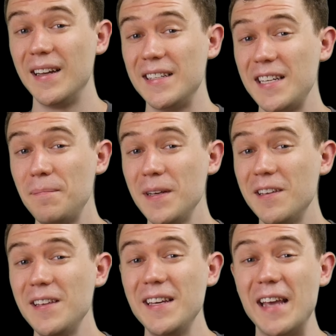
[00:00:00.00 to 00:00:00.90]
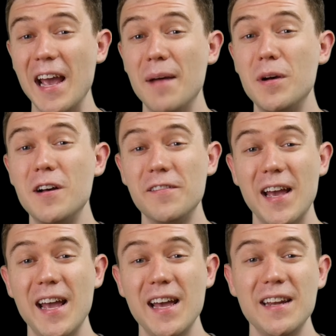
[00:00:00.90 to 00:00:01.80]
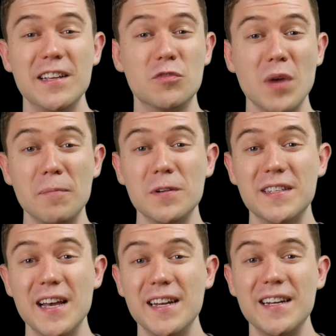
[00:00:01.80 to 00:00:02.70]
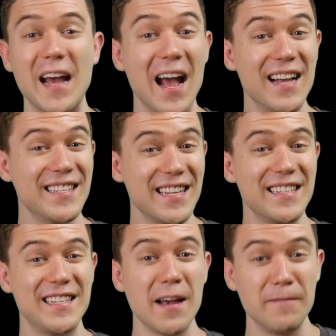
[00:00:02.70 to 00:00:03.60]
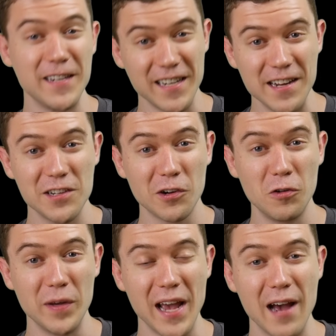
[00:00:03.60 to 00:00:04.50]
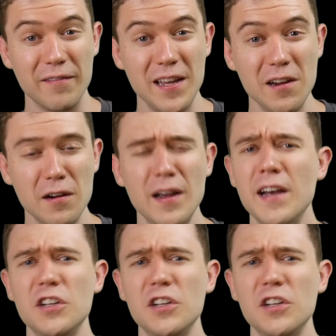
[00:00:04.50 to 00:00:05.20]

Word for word: Typically, gamma of n is represented as this definite integral we have here,